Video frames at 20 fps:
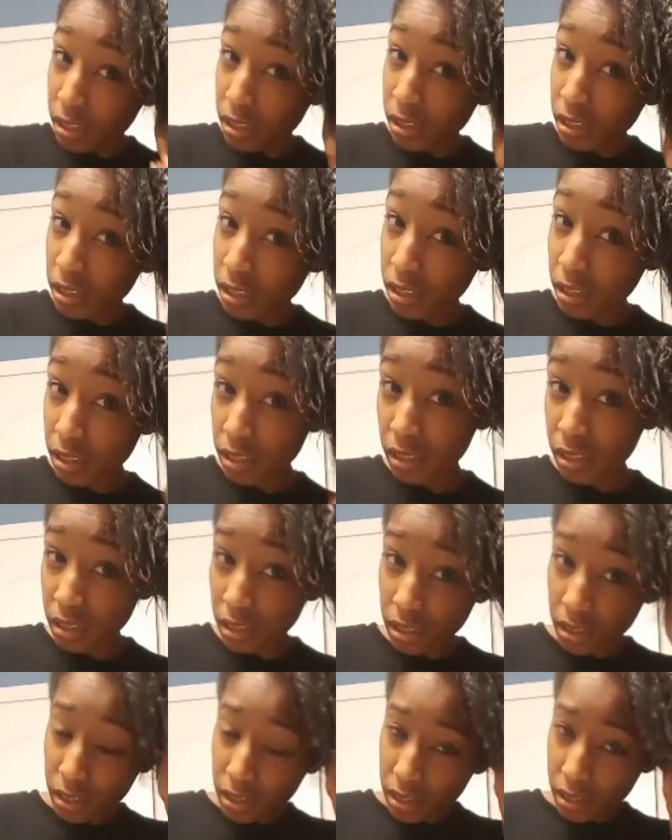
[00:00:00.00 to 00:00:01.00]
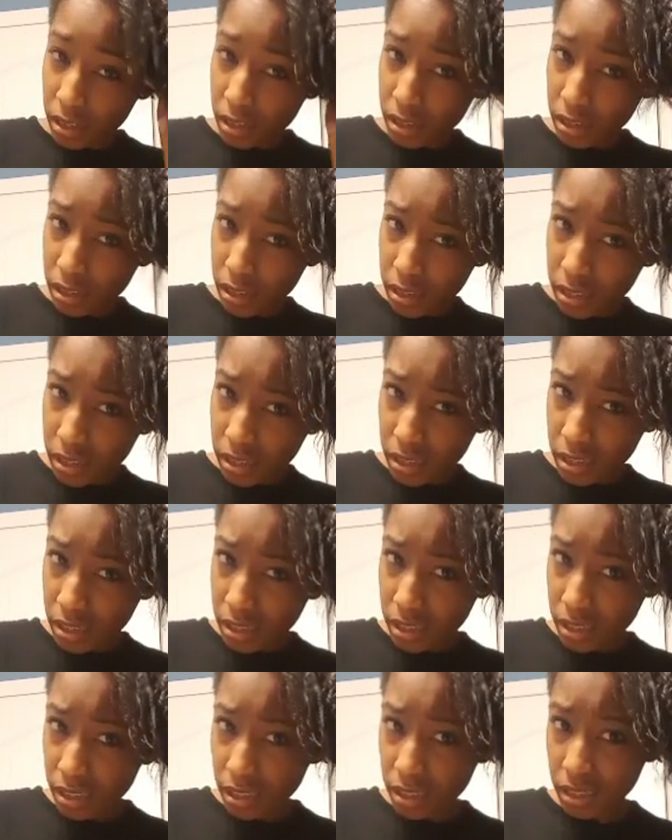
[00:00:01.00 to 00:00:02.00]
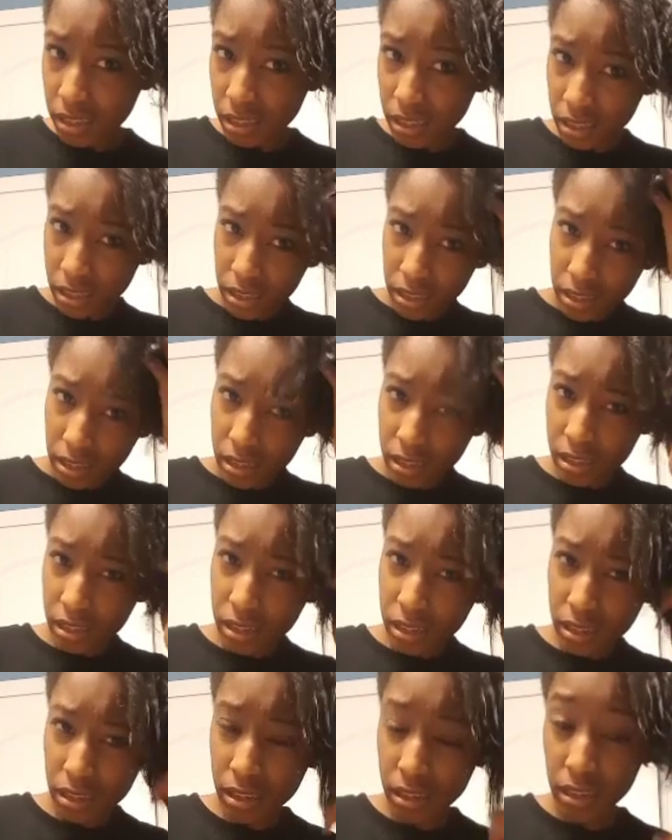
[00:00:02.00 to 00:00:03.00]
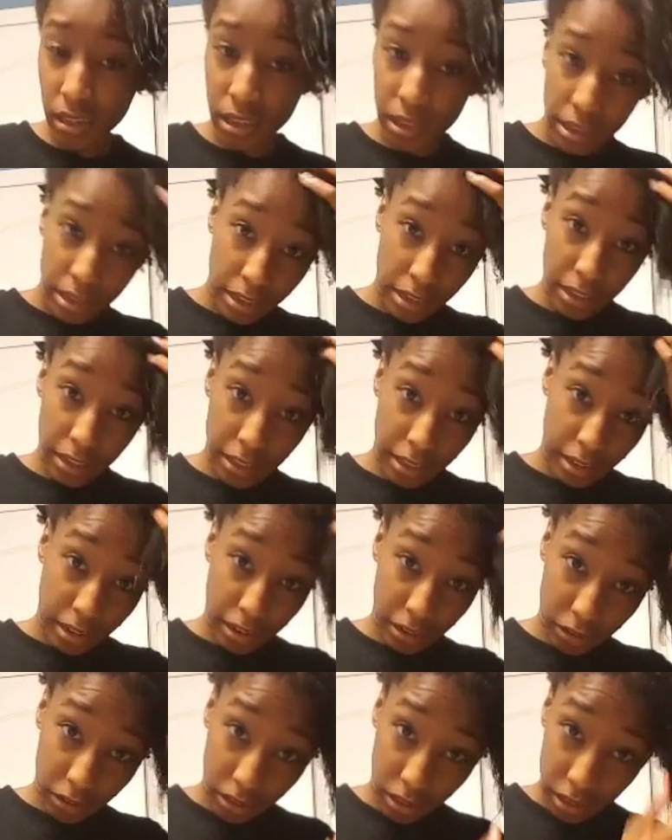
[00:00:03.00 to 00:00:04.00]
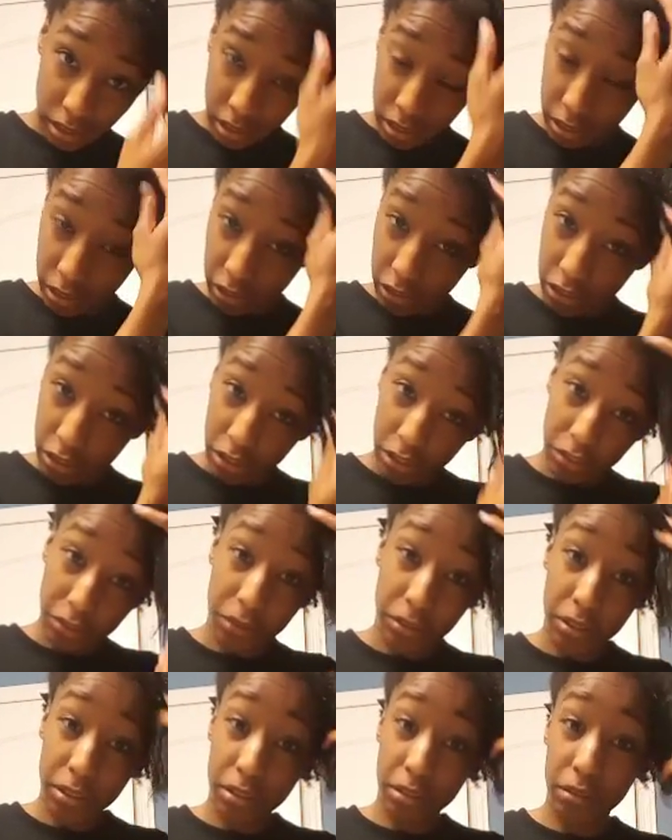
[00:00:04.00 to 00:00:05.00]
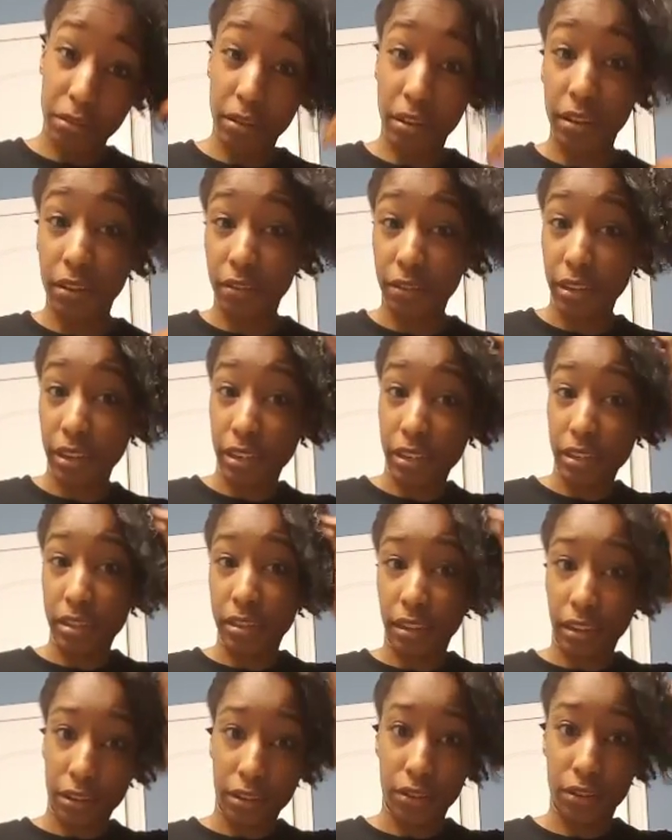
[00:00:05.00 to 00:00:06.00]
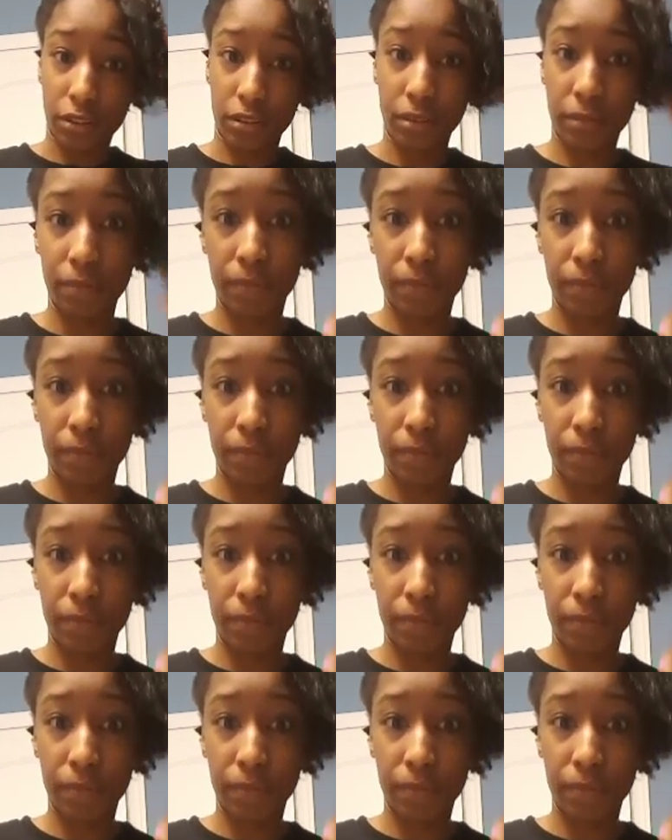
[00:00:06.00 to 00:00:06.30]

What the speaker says: So I finger detangle. I try not to use a comb unless I really have to.